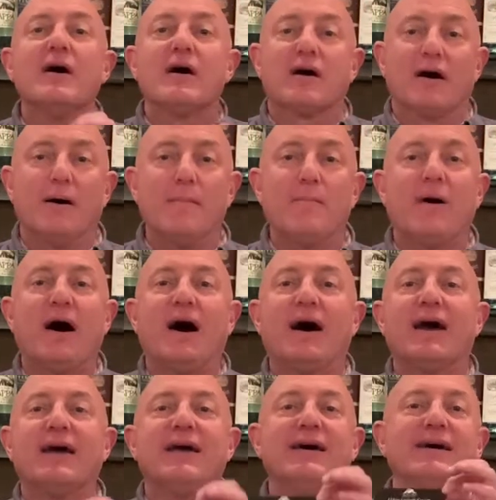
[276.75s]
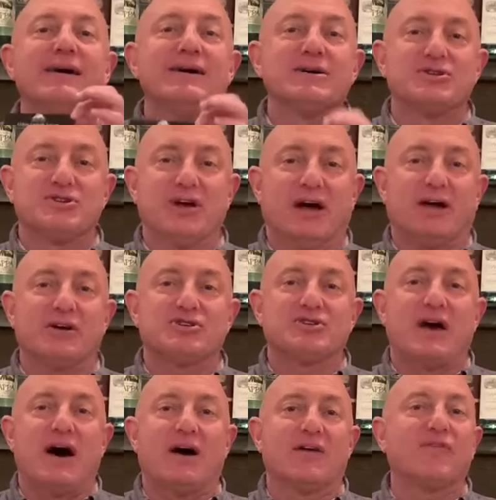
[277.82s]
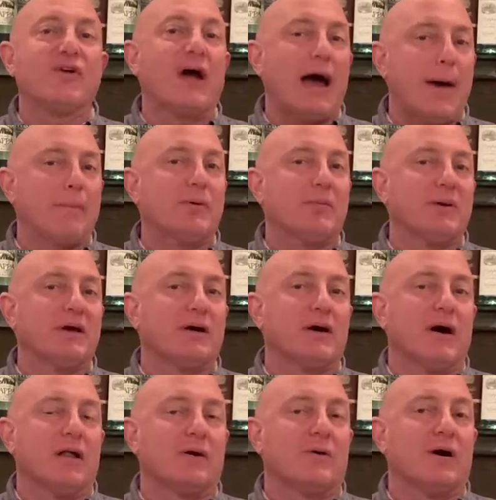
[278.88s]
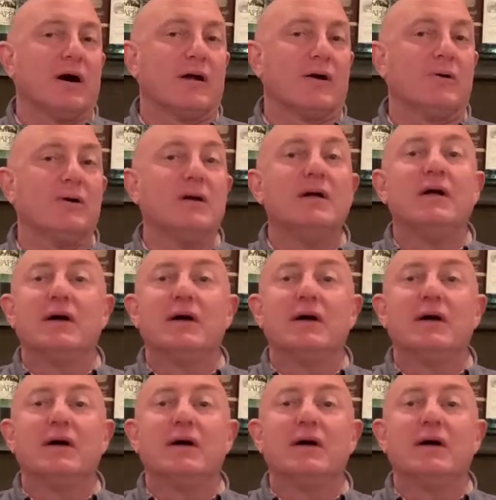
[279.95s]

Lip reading: Come by, check us out if you happen to be in Colorado.